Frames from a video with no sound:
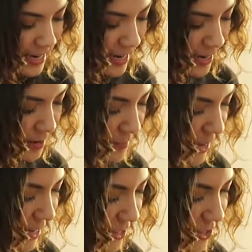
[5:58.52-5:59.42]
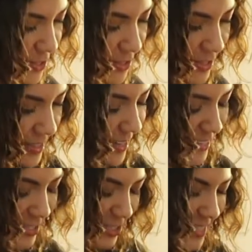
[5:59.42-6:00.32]
And it's
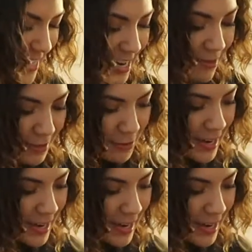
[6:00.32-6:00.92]
just kind of cute,